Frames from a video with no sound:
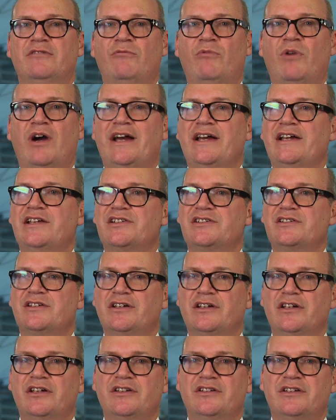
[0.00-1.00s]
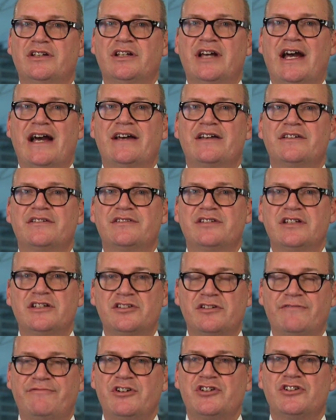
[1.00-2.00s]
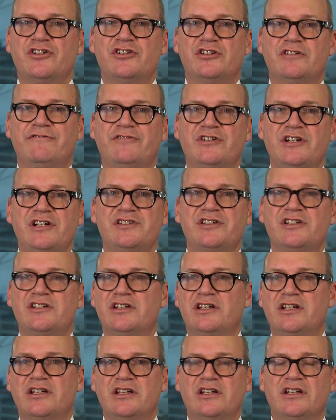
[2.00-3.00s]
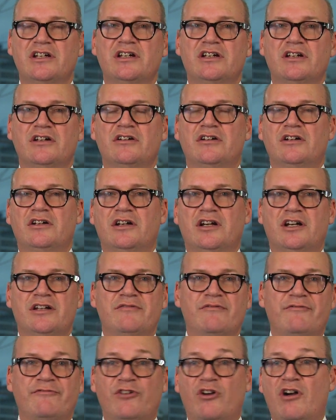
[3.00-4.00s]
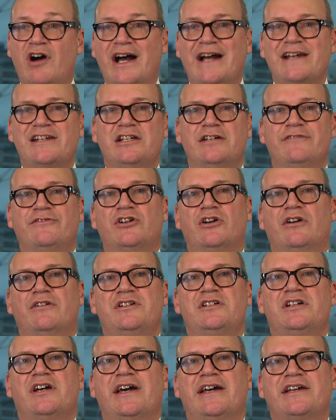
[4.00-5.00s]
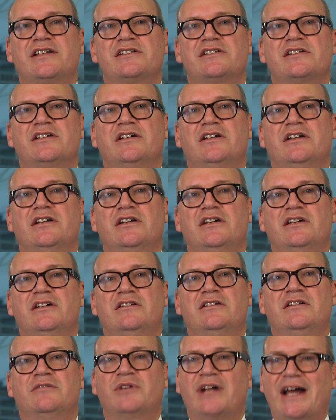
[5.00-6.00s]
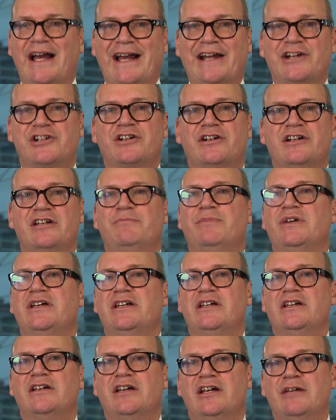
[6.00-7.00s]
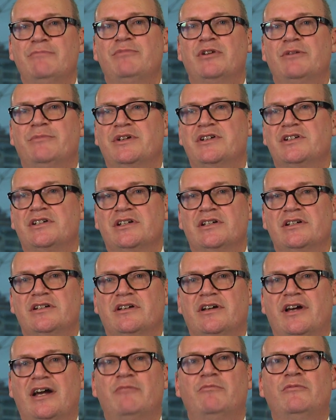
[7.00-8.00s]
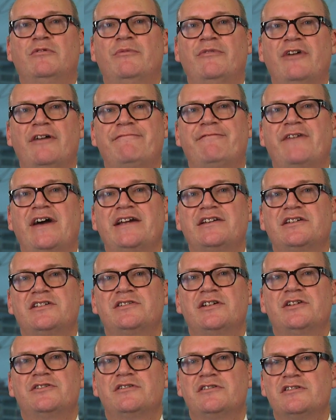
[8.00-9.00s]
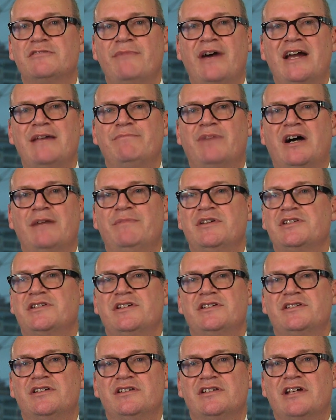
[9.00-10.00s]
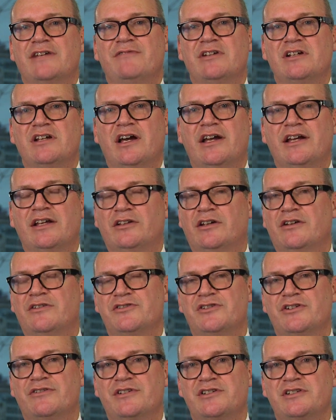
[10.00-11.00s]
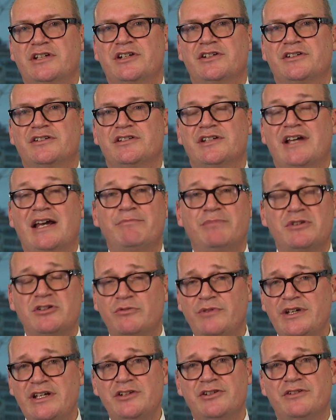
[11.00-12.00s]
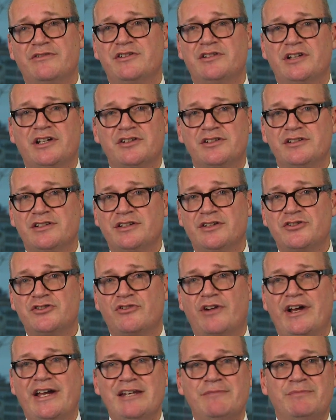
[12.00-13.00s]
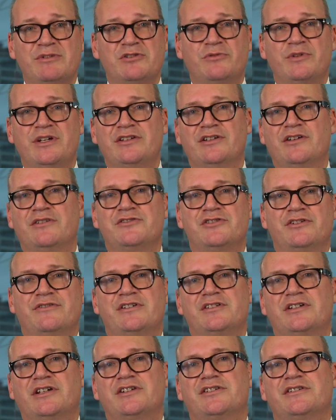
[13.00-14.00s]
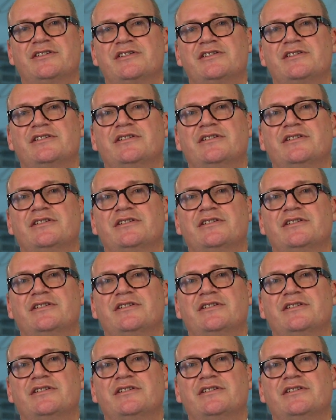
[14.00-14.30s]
in ways that has sufficient diversity and variety of context that will actually be implemented and will affect decisions made by businesses every day in those jurisdictions and between jurisdictions, in the trade between those jurisdictions.